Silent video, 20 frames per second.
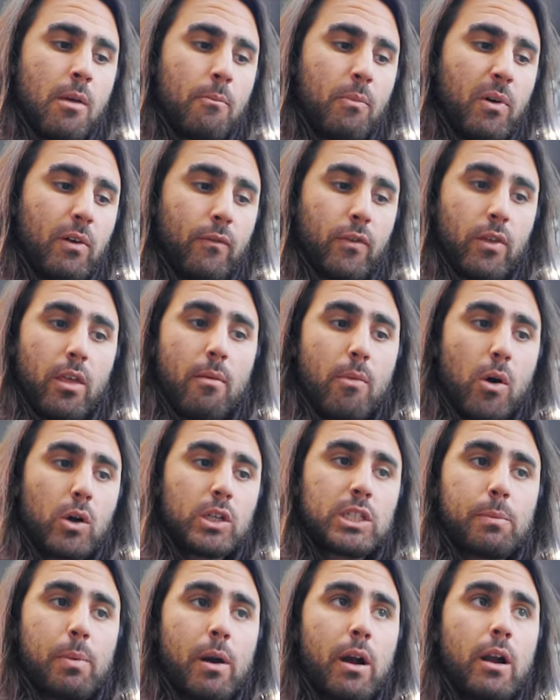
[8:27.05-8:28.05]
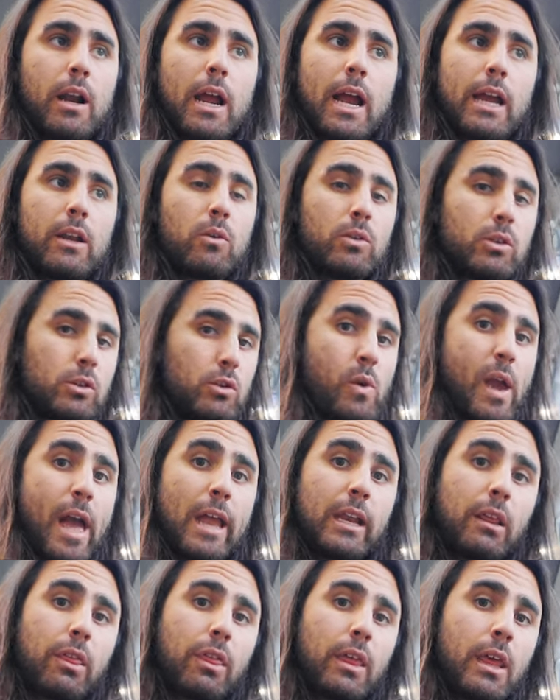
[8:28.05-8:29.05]
But for the most part, I don't do
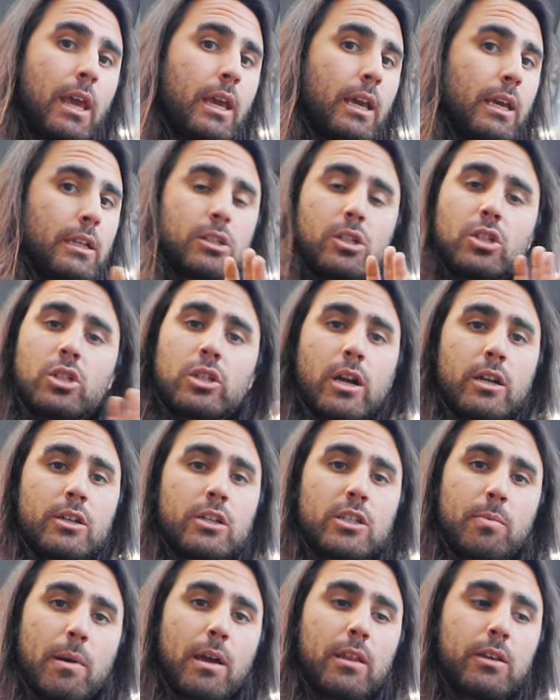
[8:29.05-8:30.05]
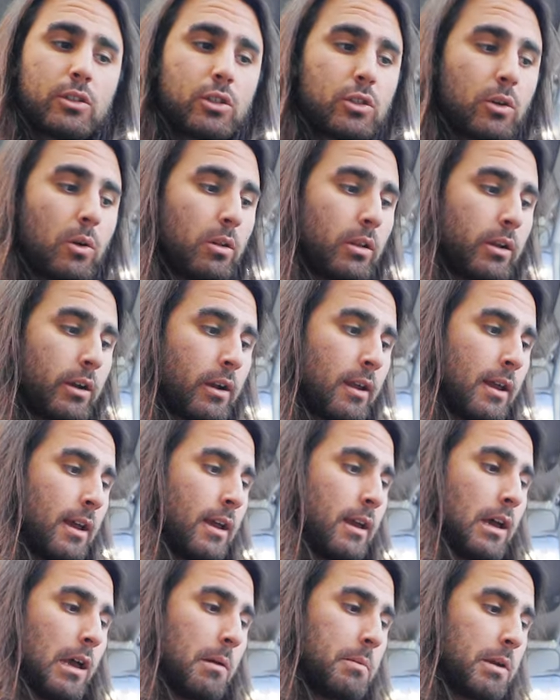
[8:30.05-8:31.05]
anything. It just charges by the solar
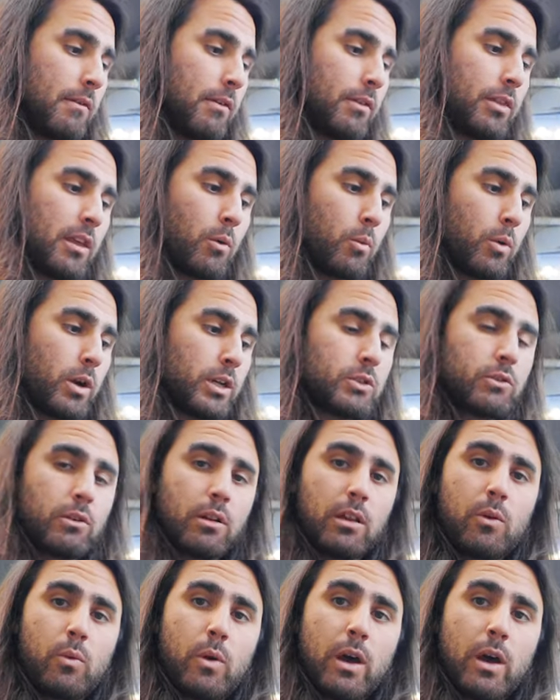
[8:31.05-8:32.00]
um, and everything works really